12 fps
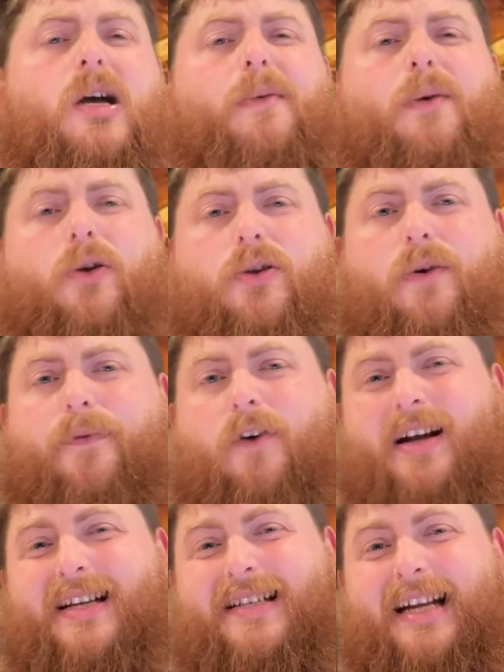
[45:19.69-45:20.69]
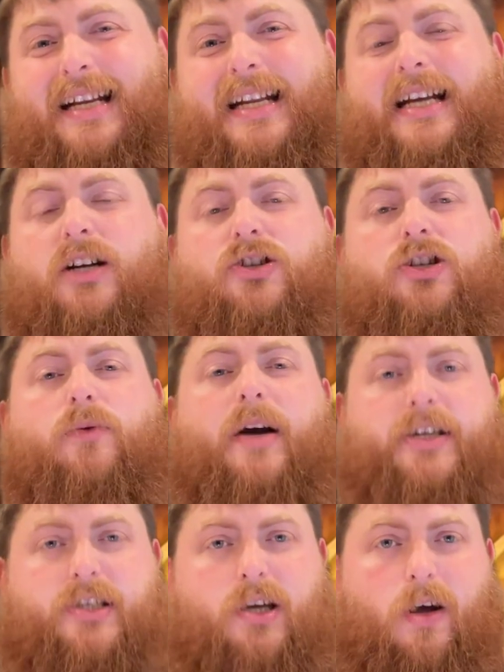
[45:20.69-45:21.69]
But what you'll find is they link to a
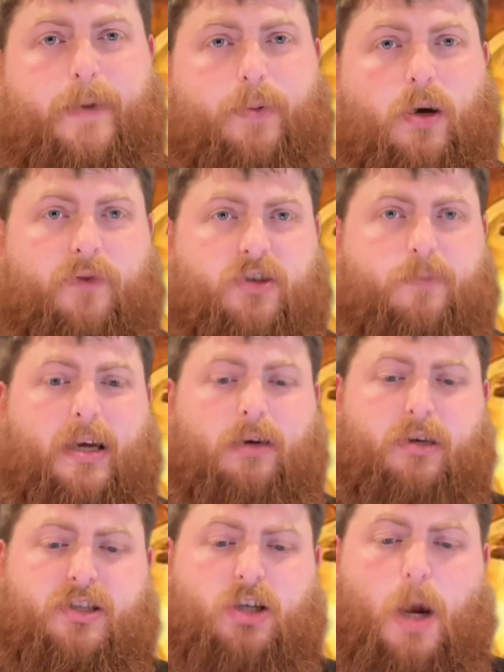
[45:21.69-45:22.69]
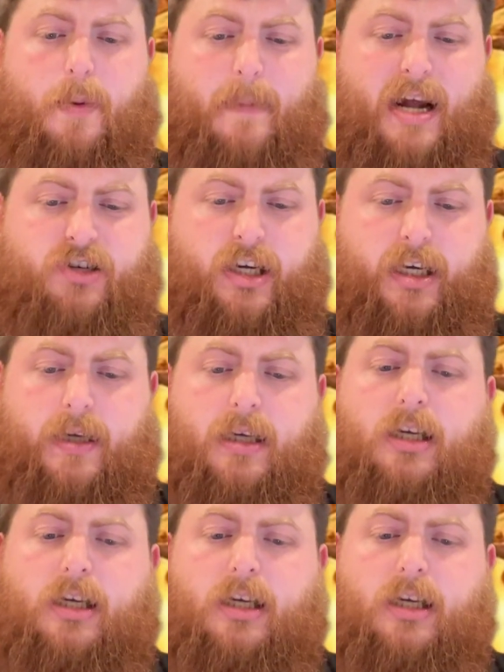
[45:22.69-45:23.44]
type of spell or a type of magic.